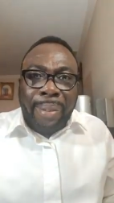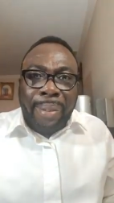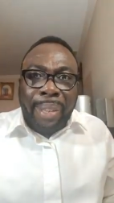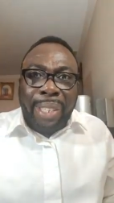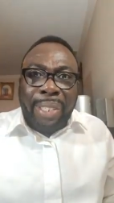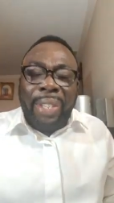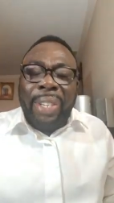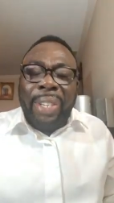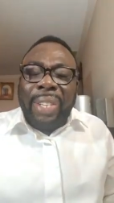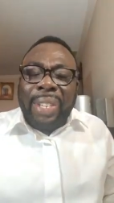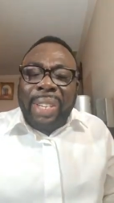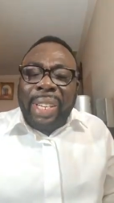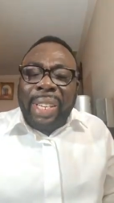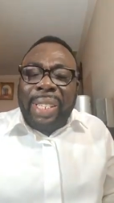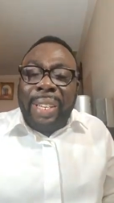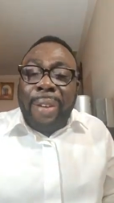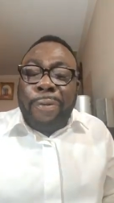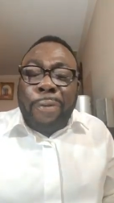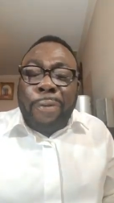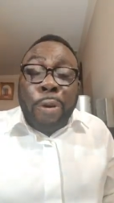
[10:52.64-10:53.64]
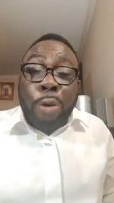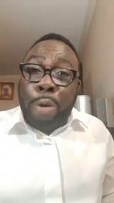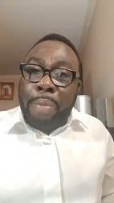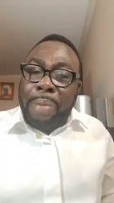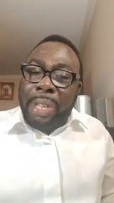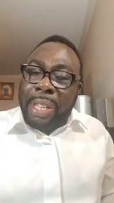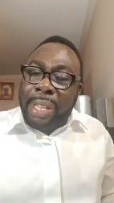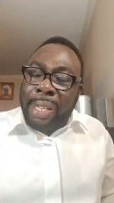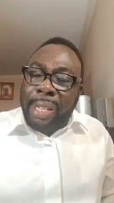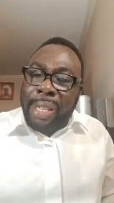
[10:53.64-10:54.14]
Jesus said, Follow
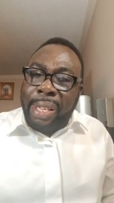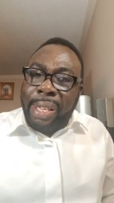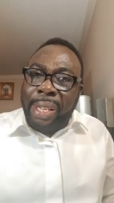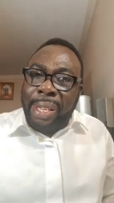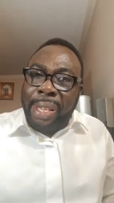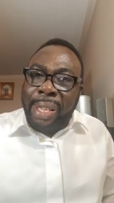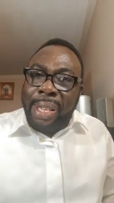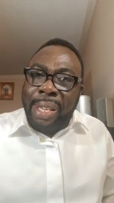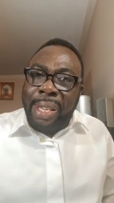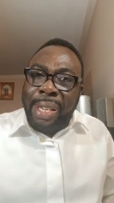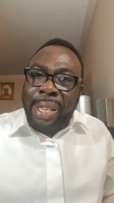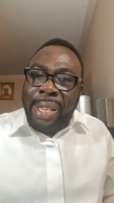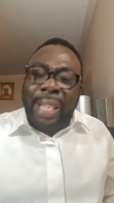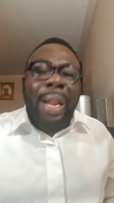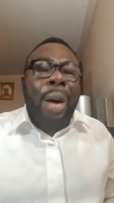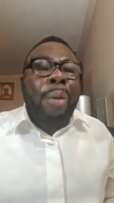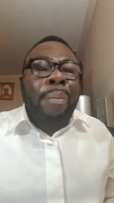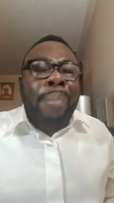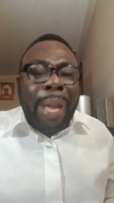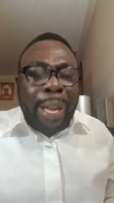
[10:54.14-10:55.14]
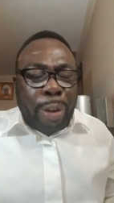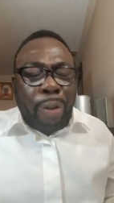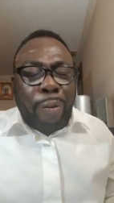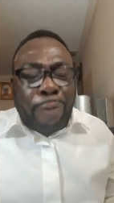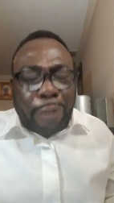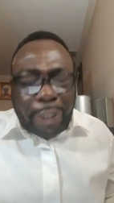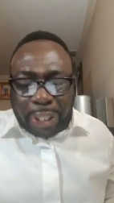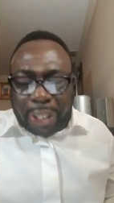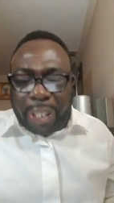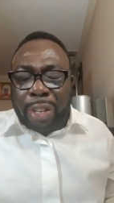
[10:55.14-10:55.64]
me, and I'll make you
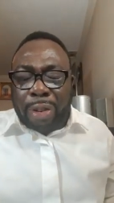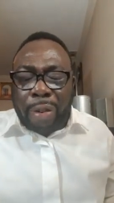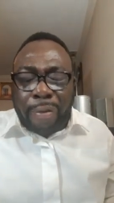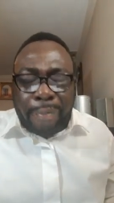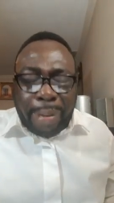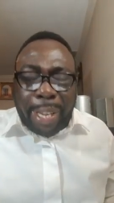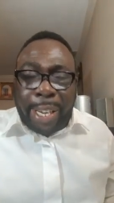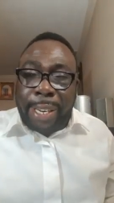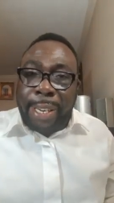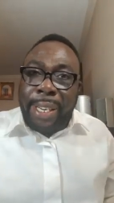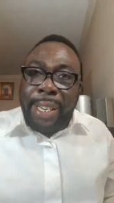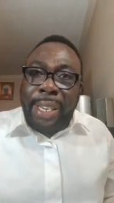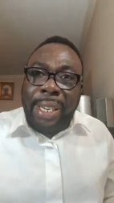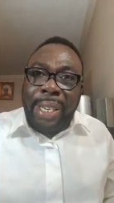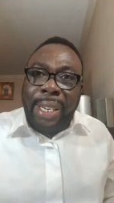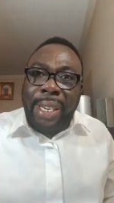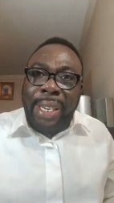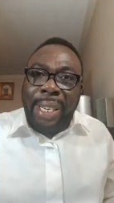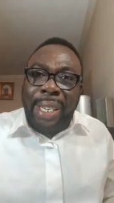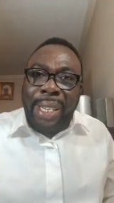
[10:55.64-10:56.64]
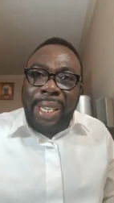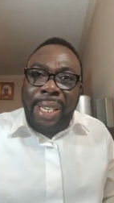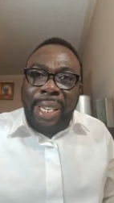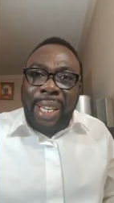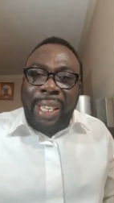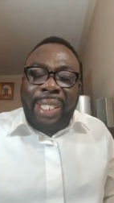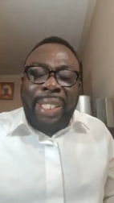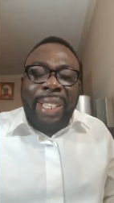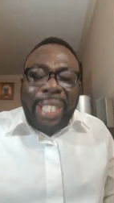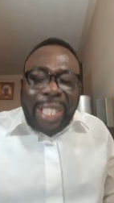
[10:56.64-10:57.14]
fishers of men.
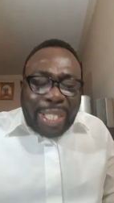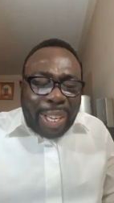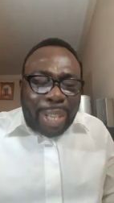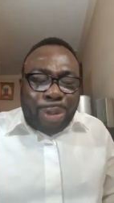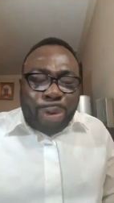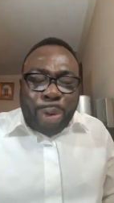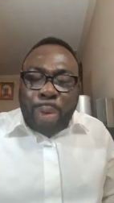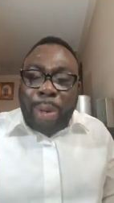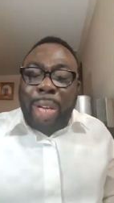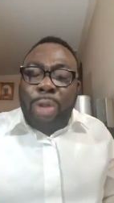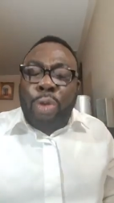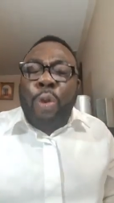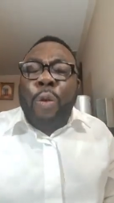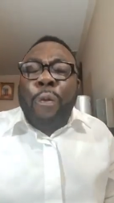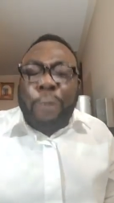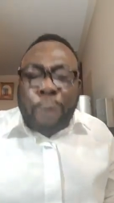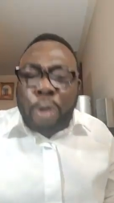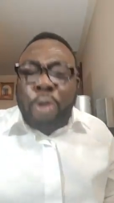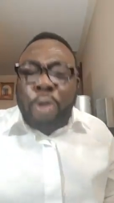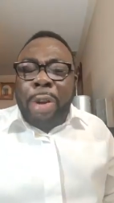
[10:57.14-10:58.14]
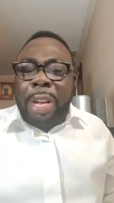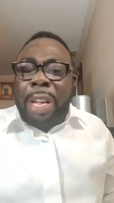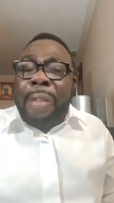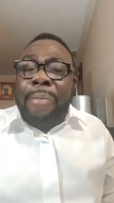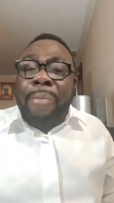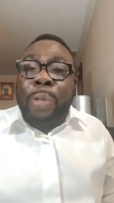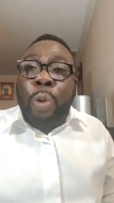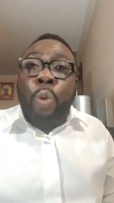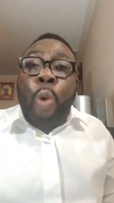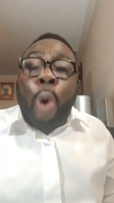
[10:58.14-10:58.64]
Jesus told us to follow
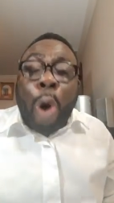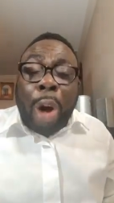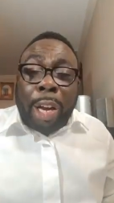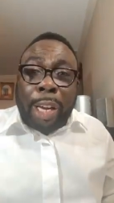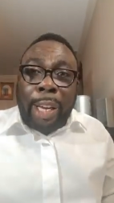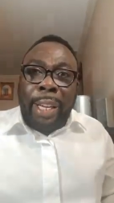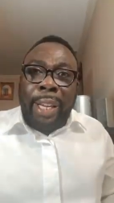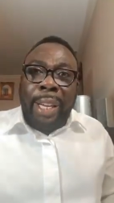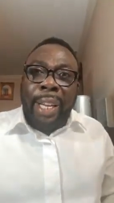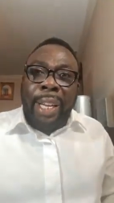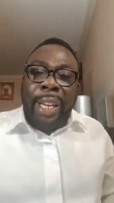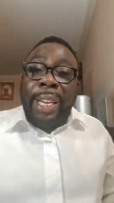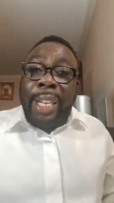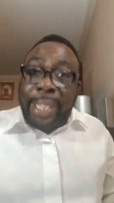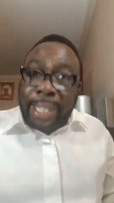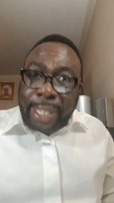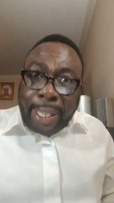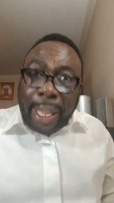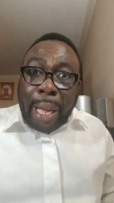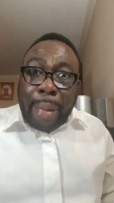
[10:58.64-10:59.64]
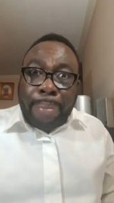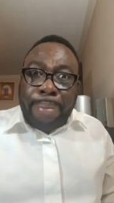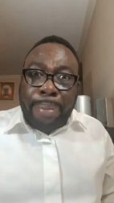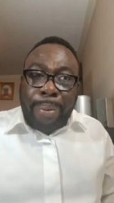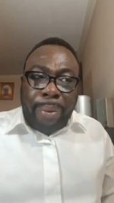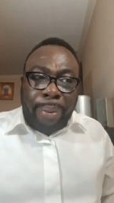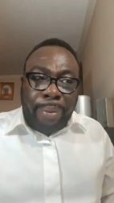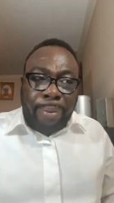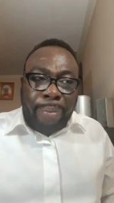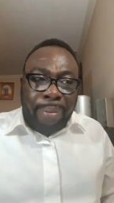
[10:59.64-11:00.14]
him, walk in his step.
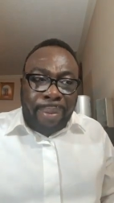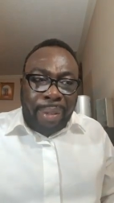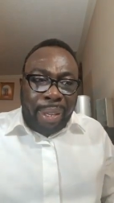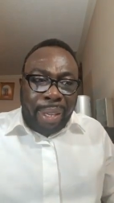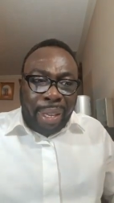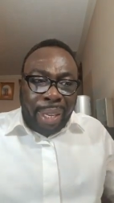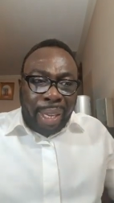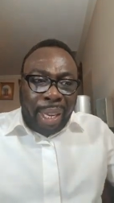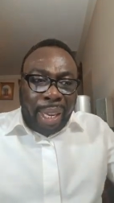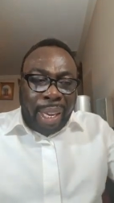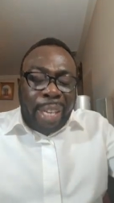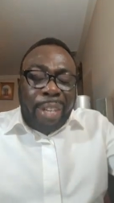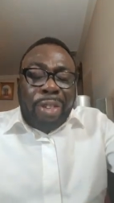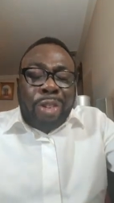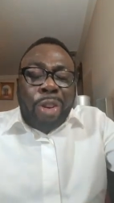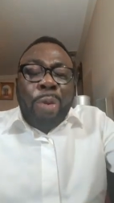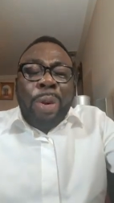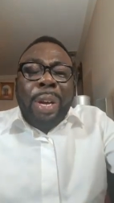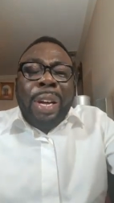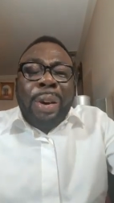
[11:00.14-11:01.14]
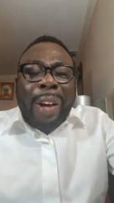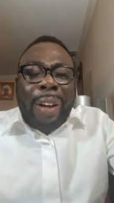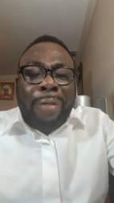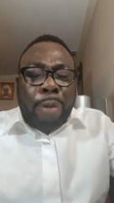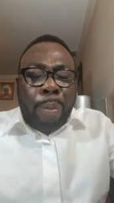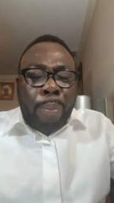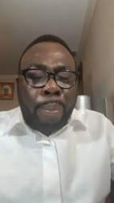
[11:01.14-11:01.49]
And so we have to